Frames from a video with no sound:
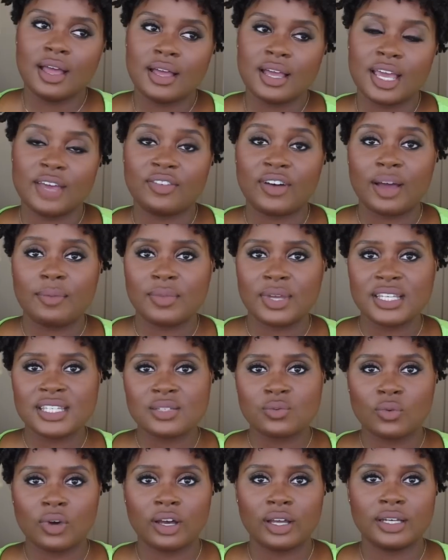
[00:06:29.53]
If I
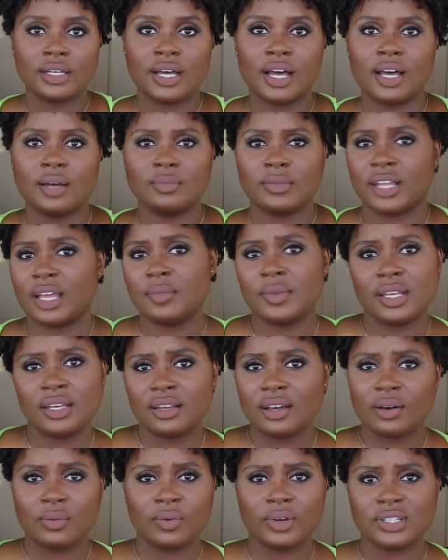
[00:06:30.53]
missed one, um, let me
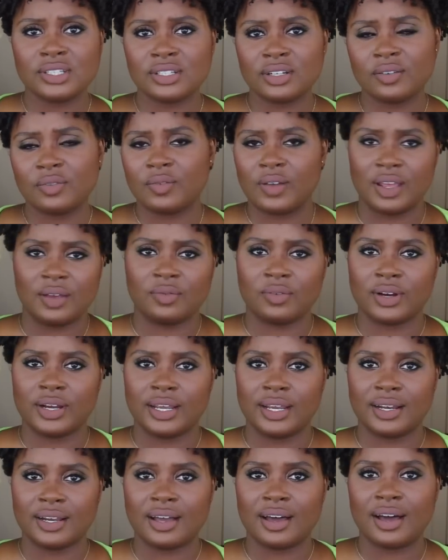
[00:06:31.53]
know what's your
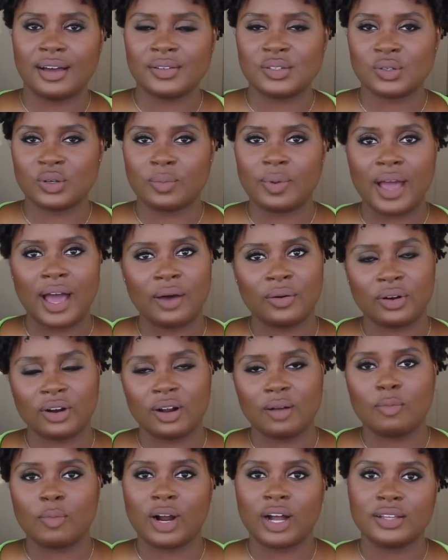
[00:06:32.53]
favorite contour powder
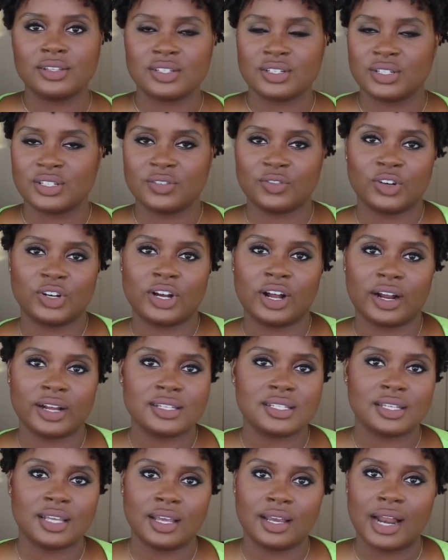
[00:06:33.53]
or bronzer for dark
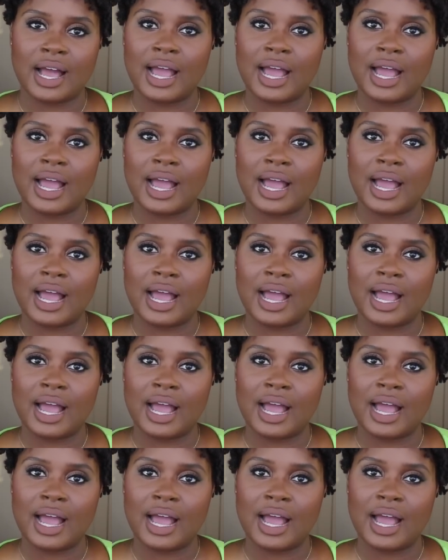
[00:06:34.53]
skin.